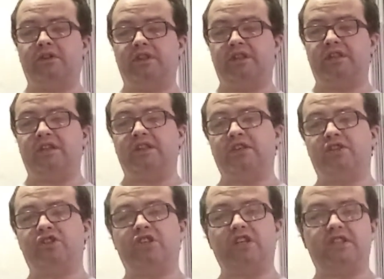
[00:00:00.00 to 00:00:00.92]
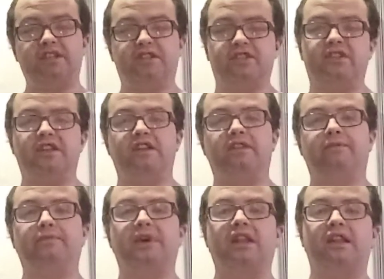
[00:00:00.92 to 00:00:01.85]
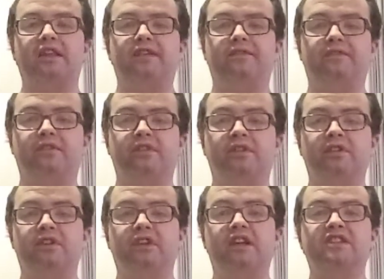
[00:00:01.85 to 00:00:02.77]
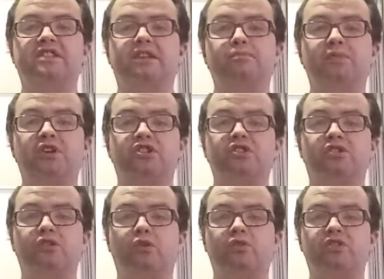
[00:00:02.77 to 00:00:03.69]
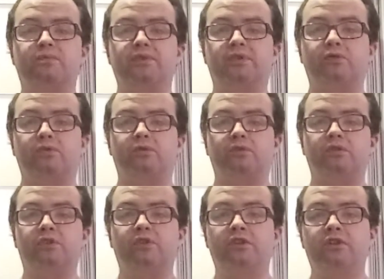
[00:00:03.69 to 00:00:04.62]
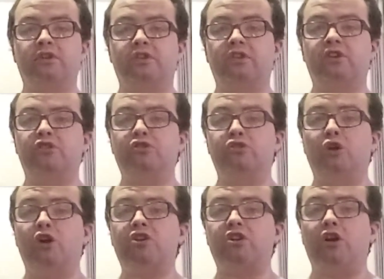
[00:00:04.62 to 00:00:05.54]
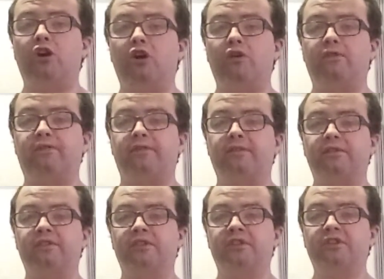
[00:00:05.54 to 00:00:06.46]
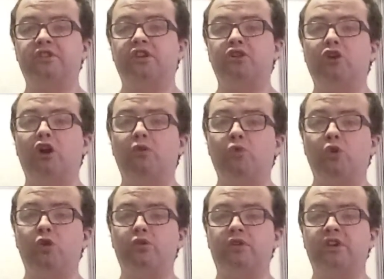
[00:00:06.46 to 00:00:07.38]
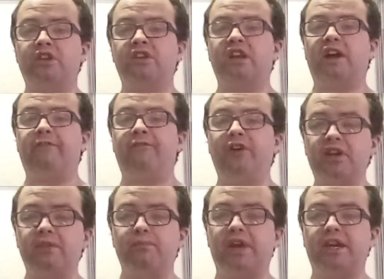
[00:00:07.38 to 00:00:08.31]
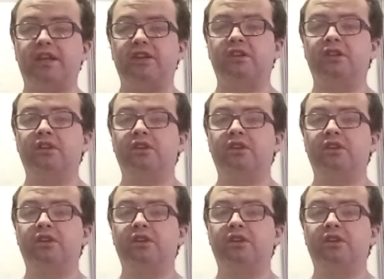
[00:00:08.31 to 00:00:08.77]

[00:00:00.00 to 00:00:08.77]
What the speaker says: And the shittest day of my life is admission to hospital. Now, knock it off. You're not woke. You're a fucking bigot.